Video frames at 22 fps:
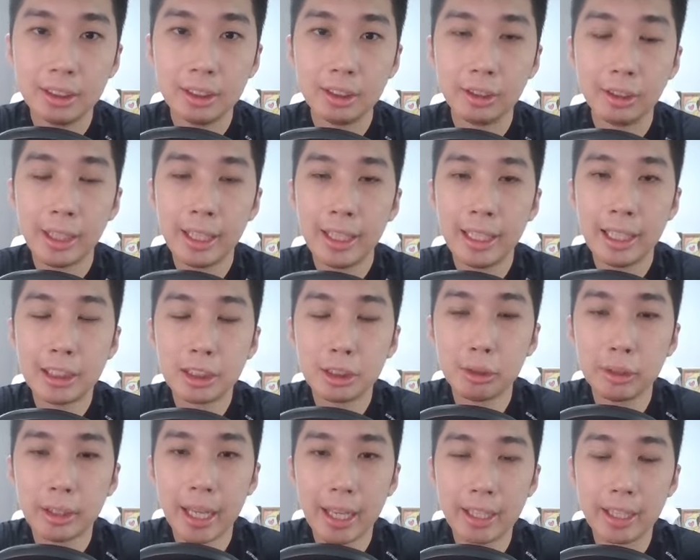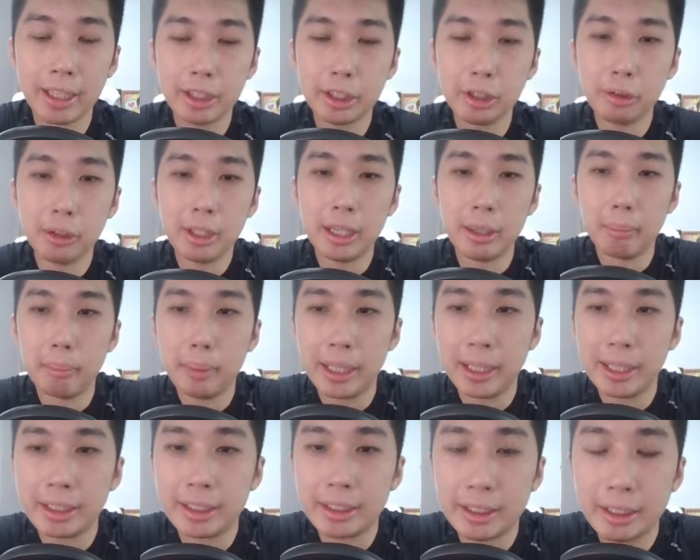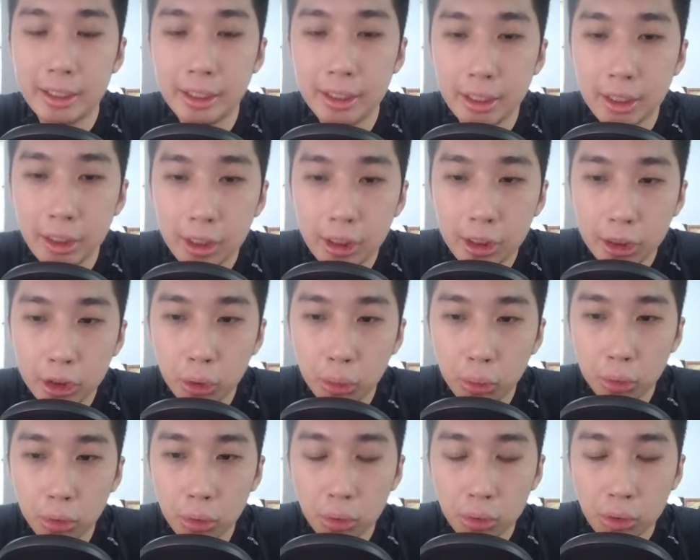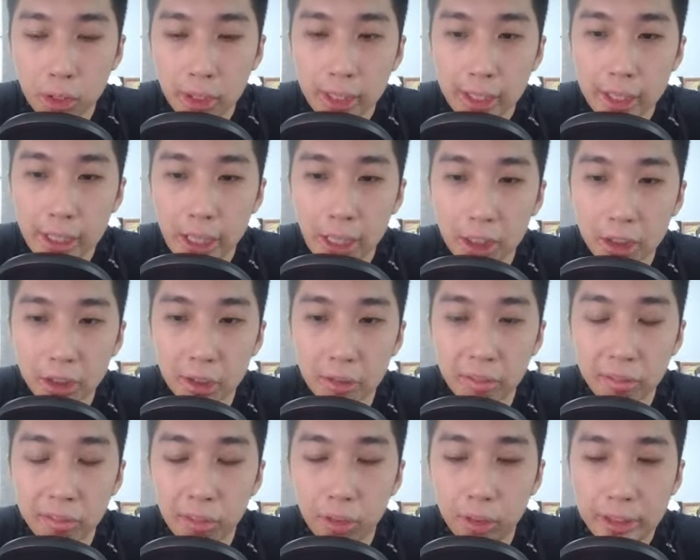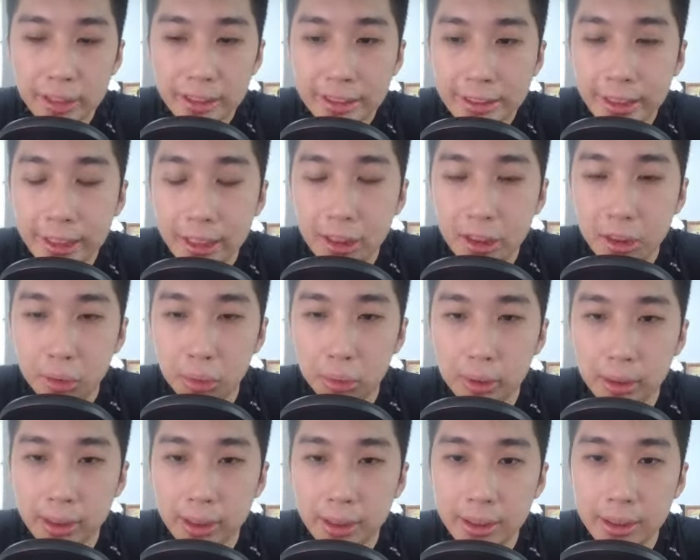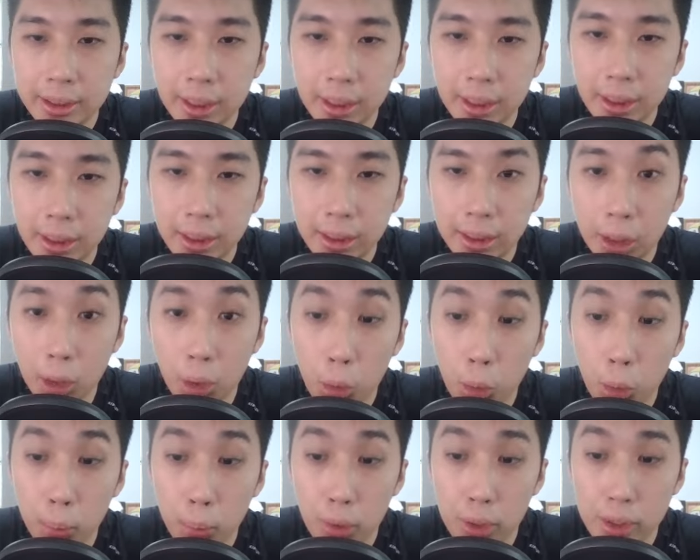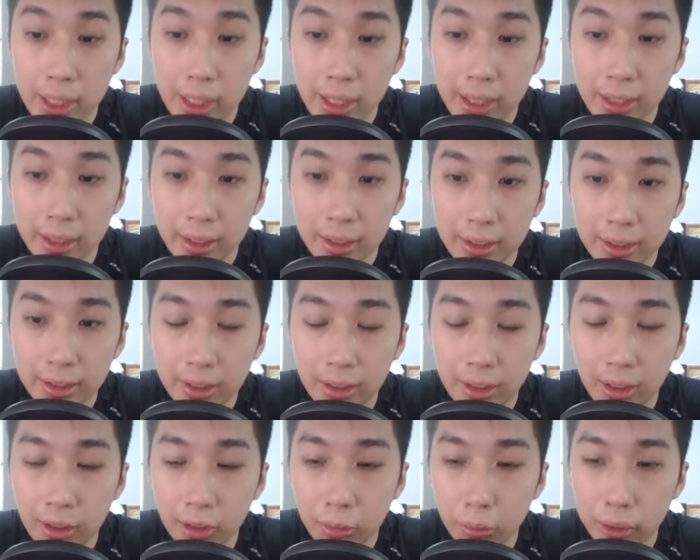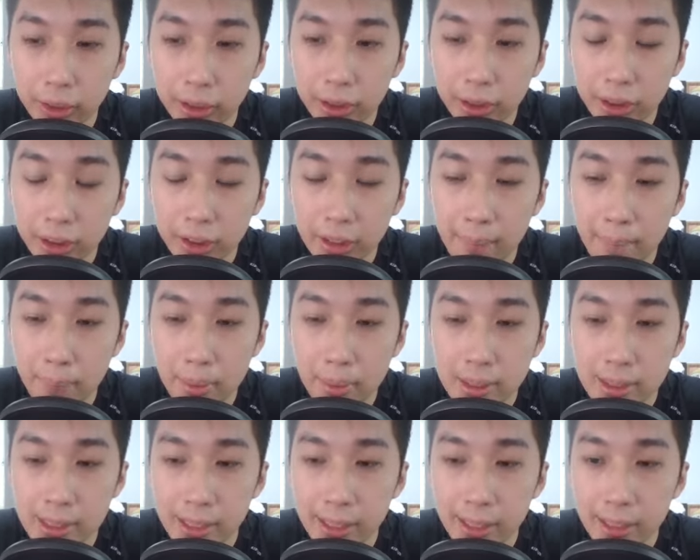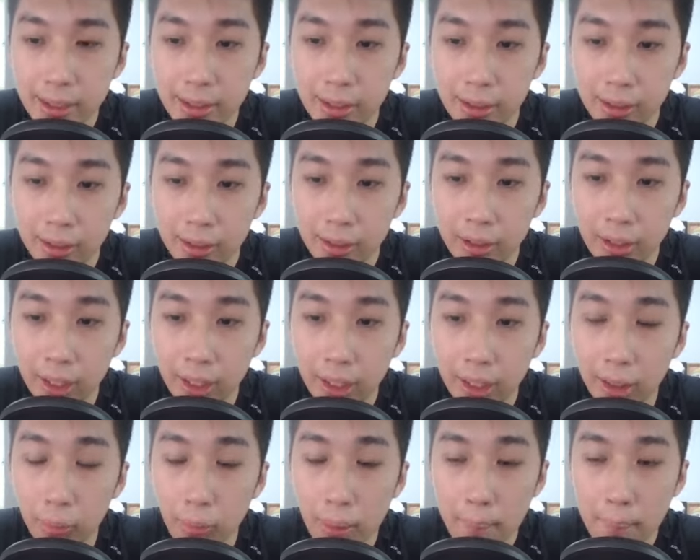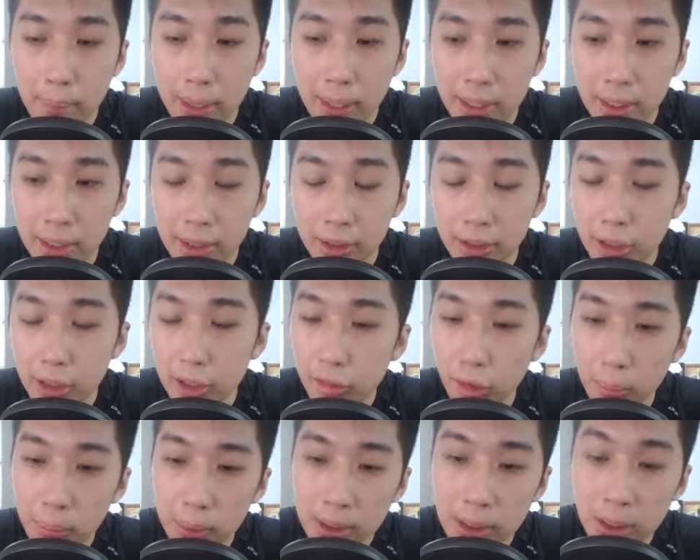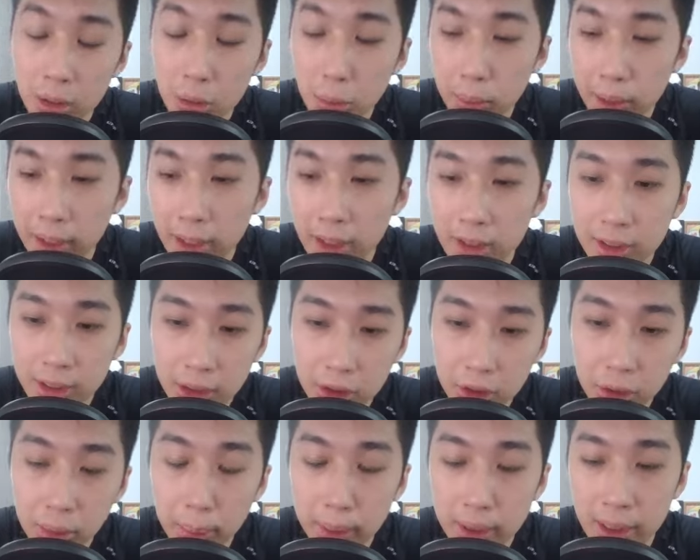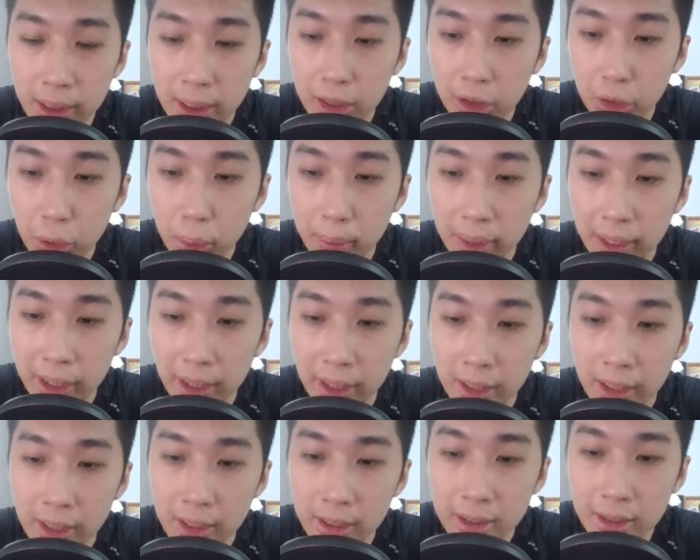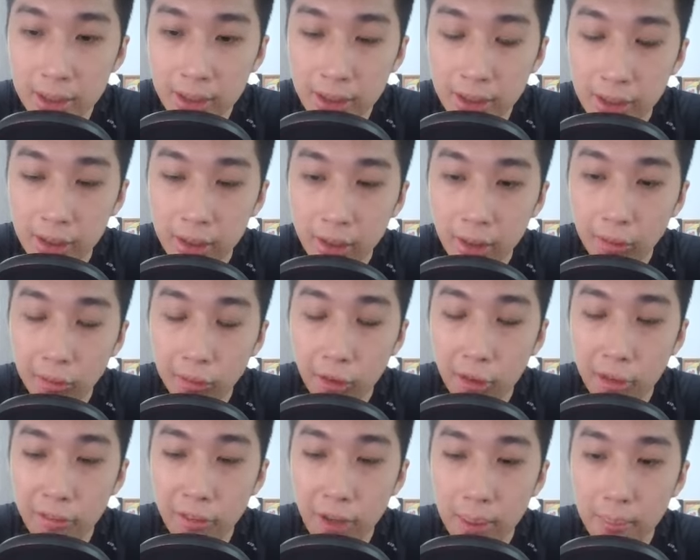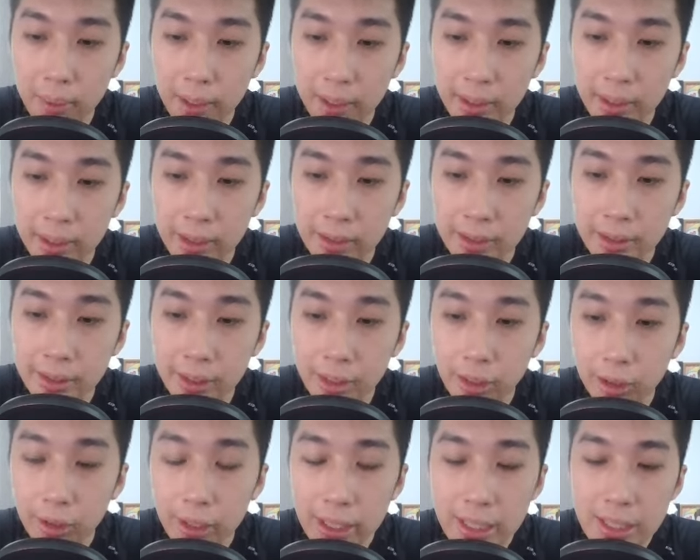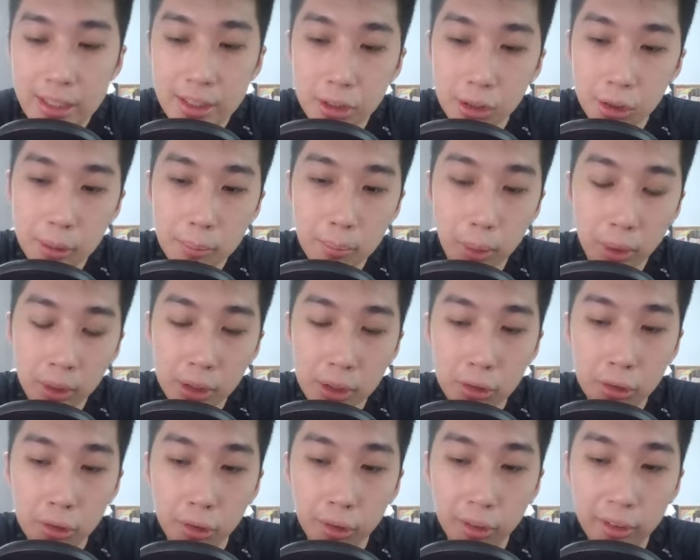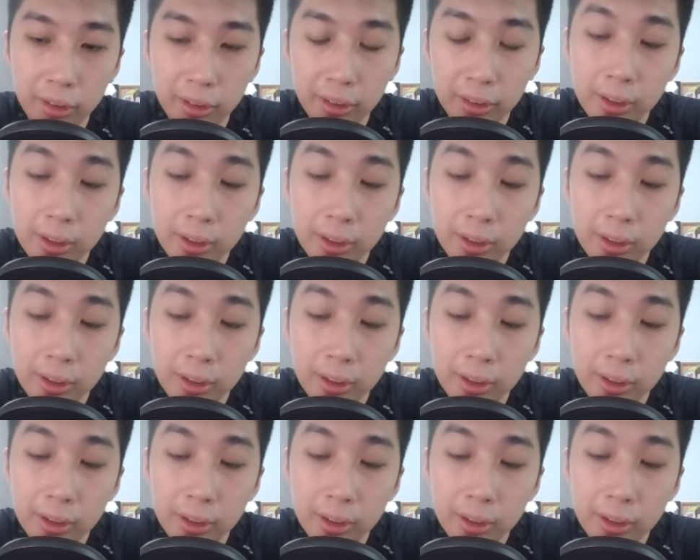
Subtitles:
Okay, let's look at the unit mix. So total 846 units in the whole project, out of which 10% 1 bedder, 34% 2 bedders, 83% 3 bedders, 45 bedders. Okay, so important to note,